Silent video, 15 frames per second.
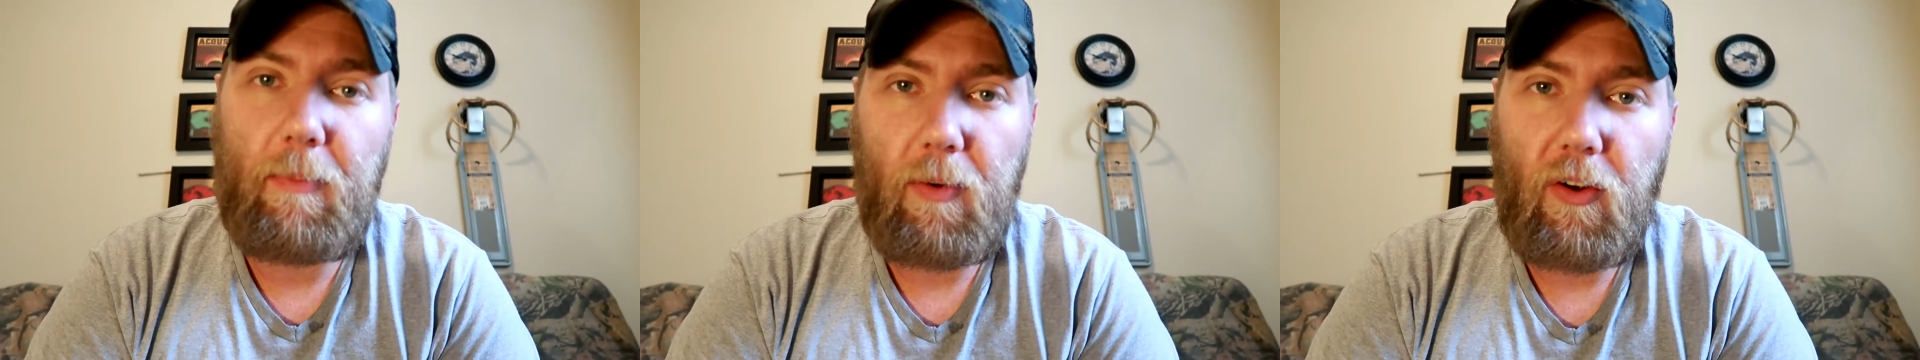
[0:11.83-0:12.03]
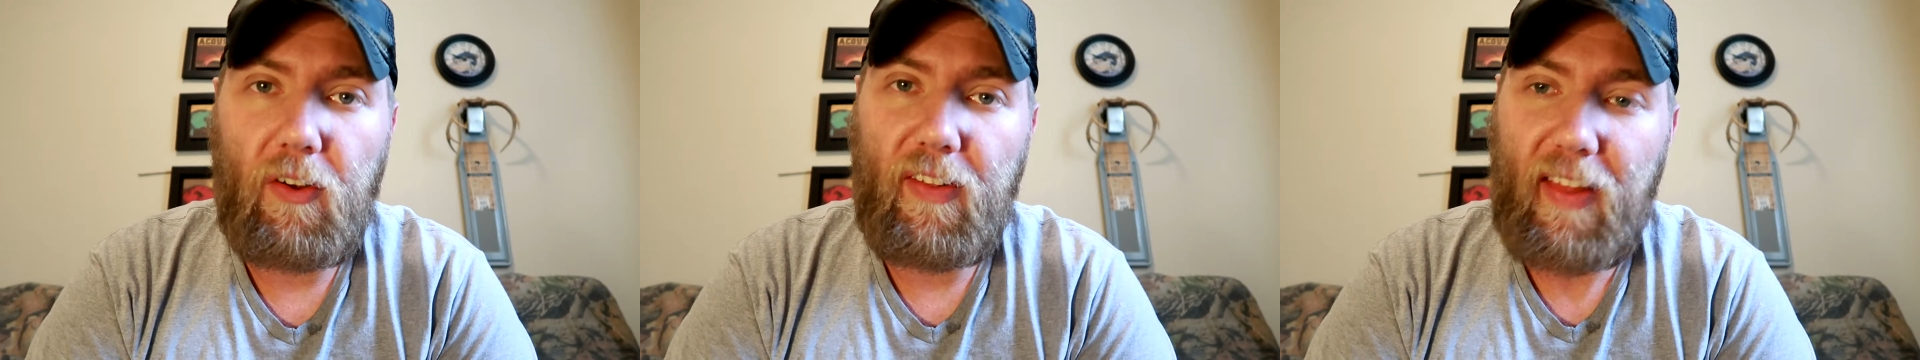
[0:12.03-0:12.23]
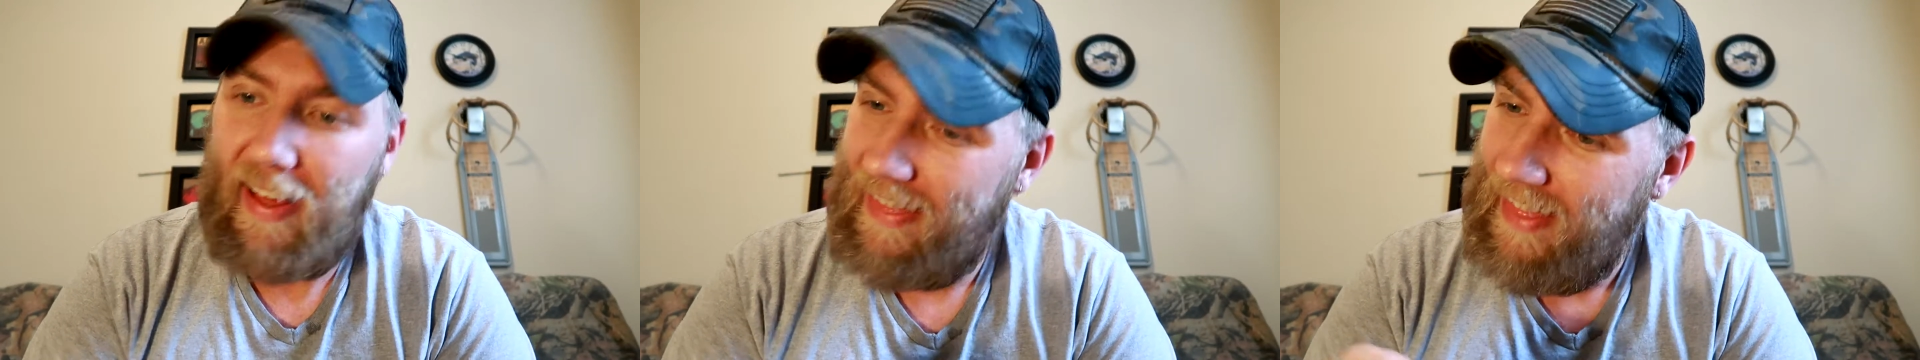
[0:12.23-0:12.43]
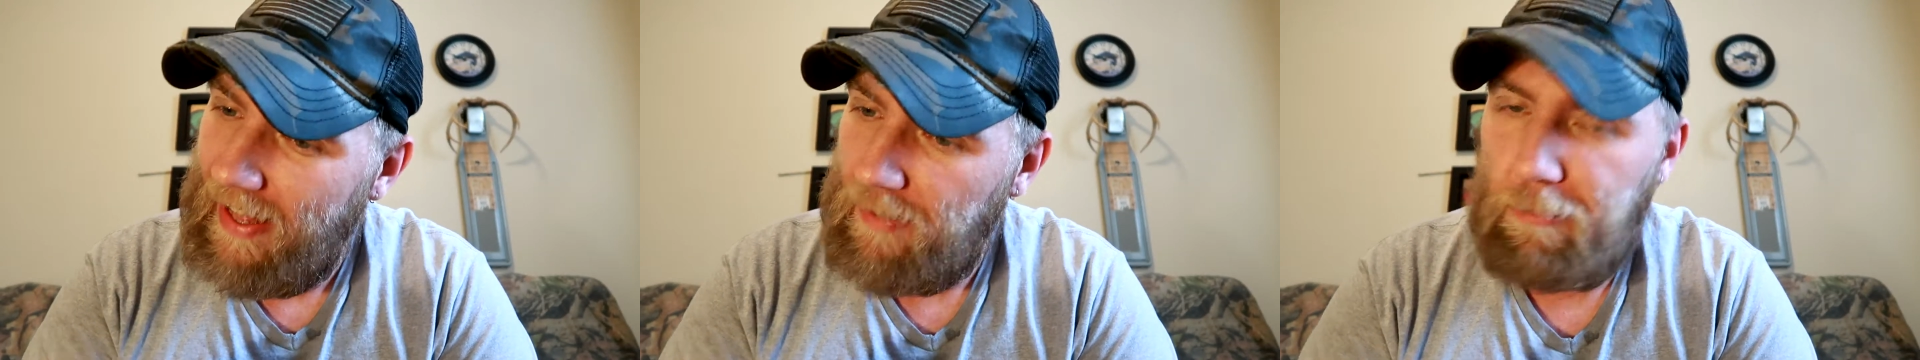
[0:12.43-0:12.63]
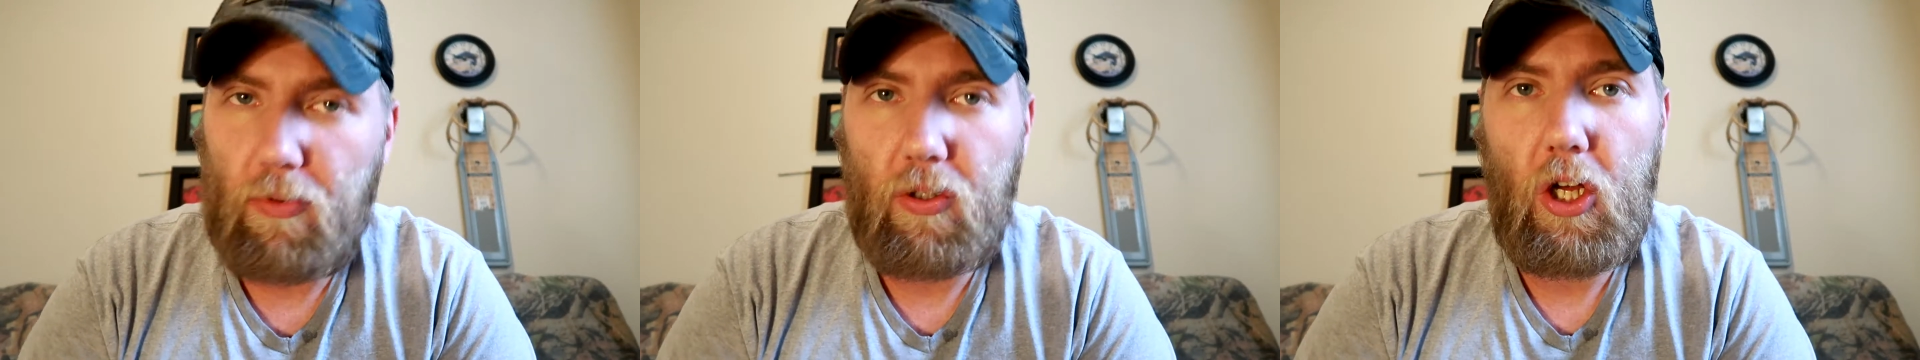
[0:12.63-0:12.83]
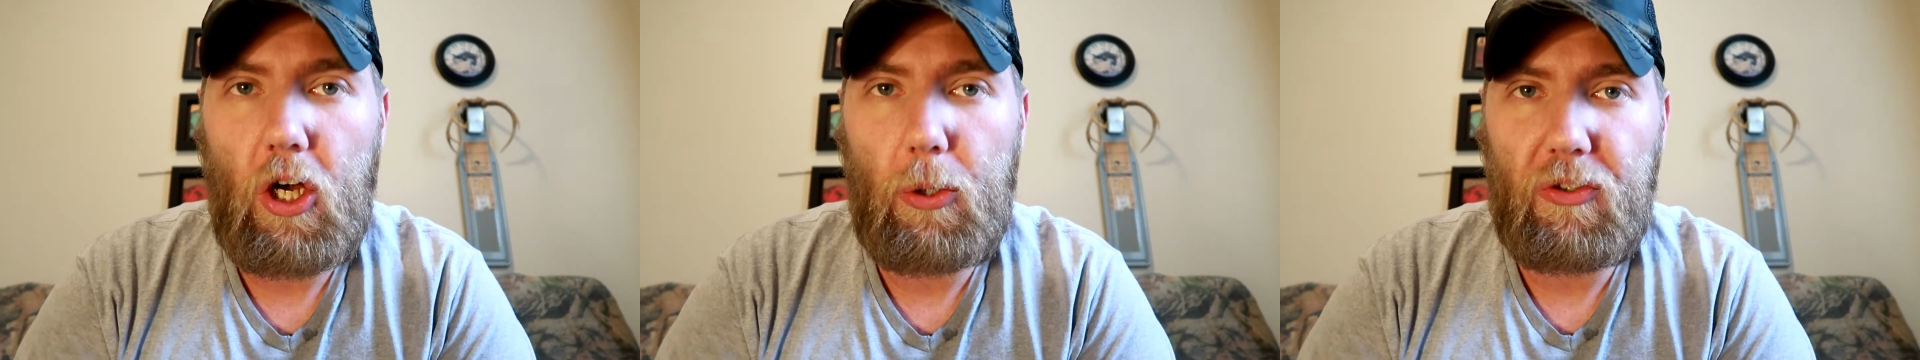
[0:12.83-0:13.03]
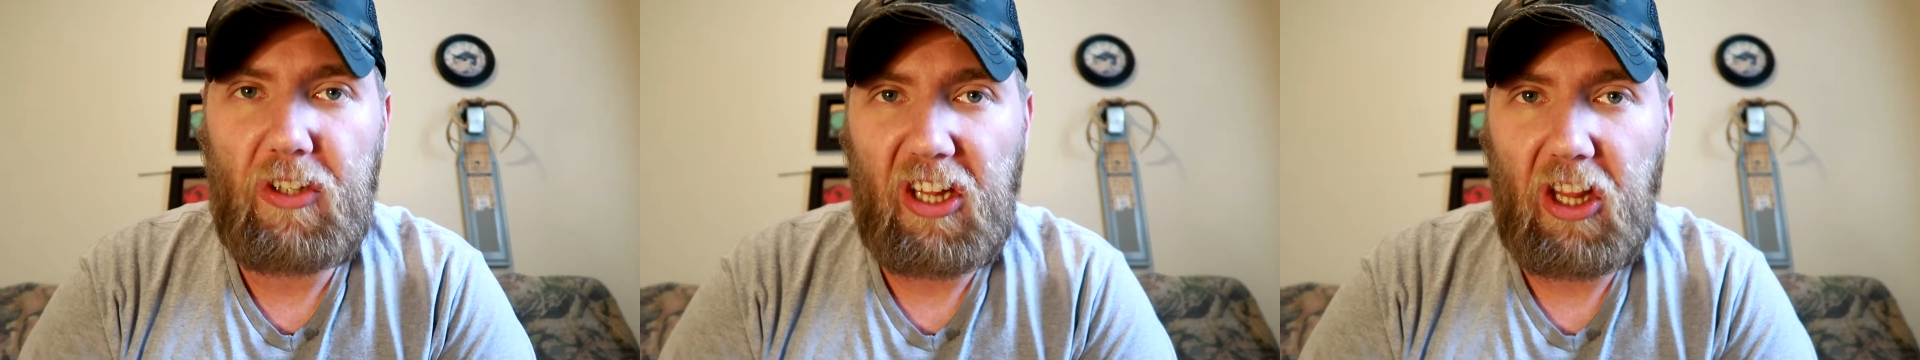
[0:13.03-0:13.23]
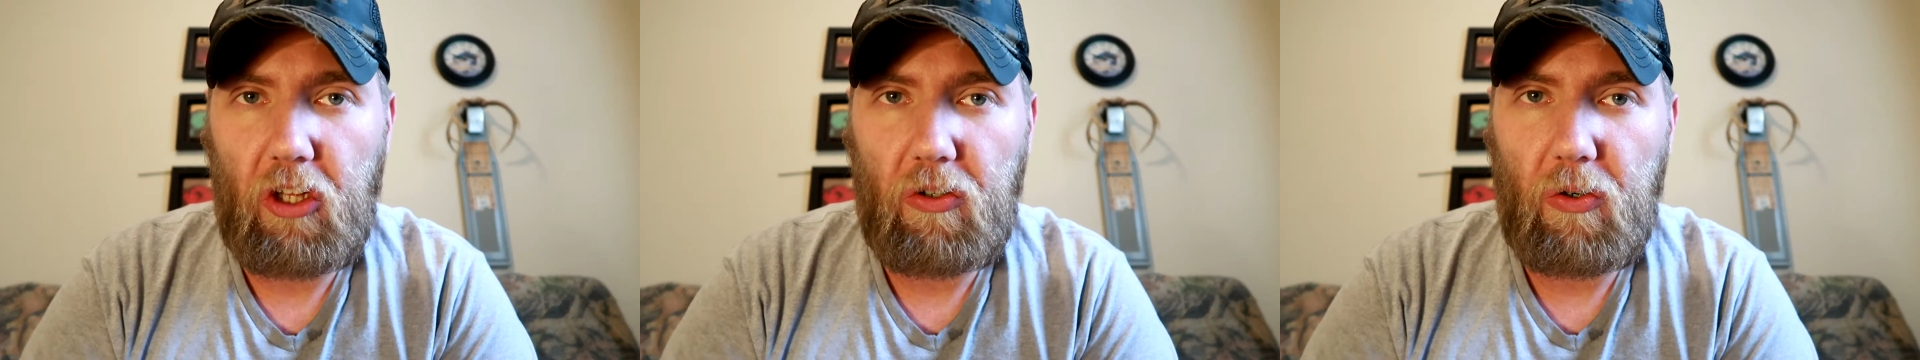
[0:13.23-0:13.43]
I'm not gonna lie, that
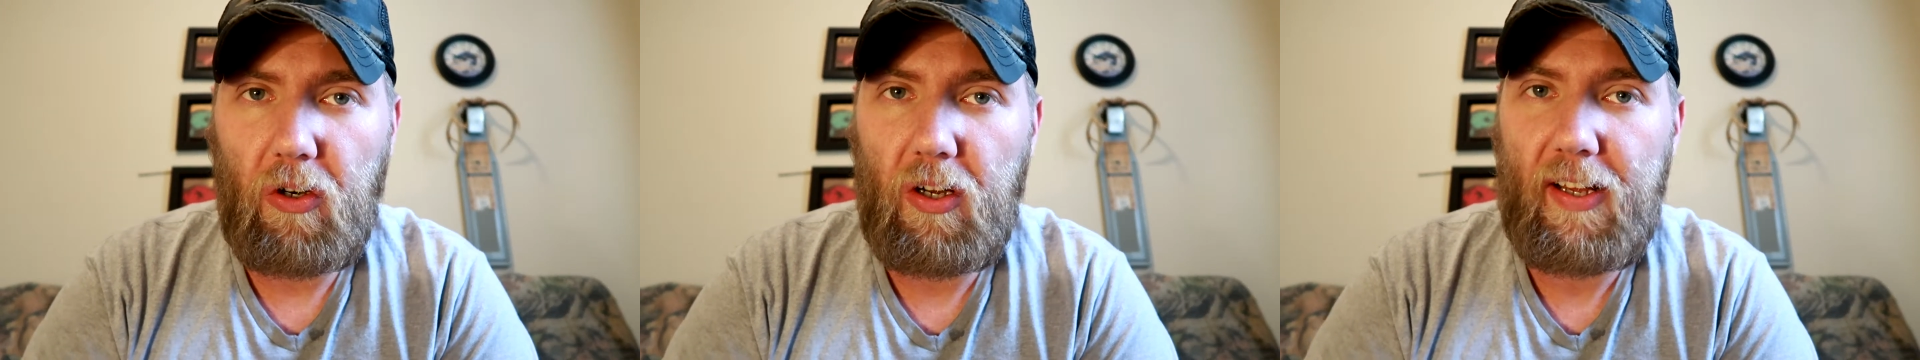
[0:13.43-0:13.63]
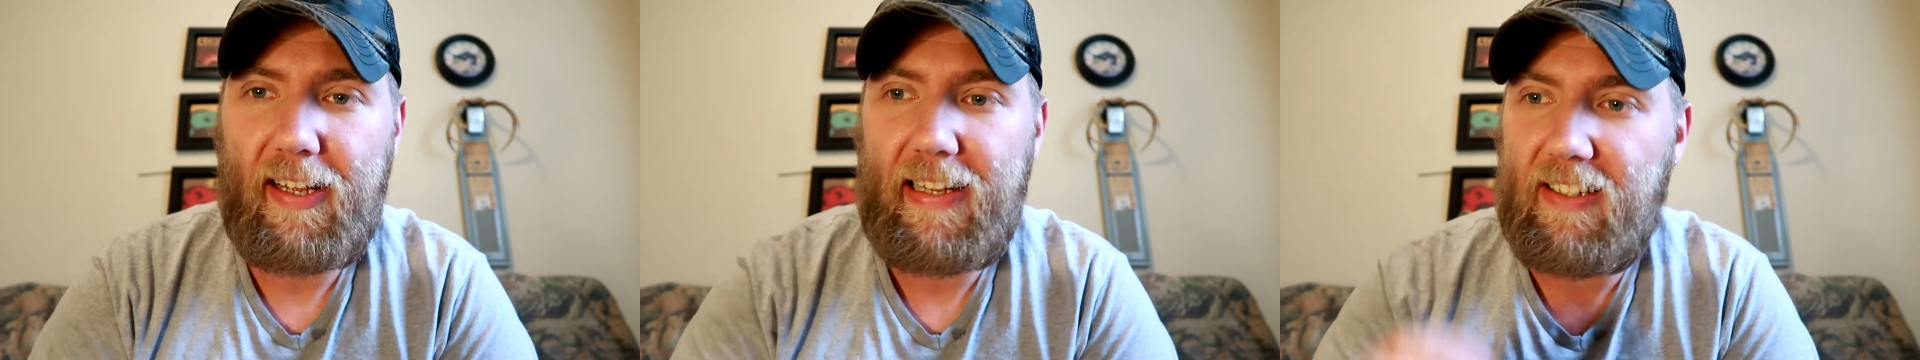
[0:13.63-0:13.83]
blows a little.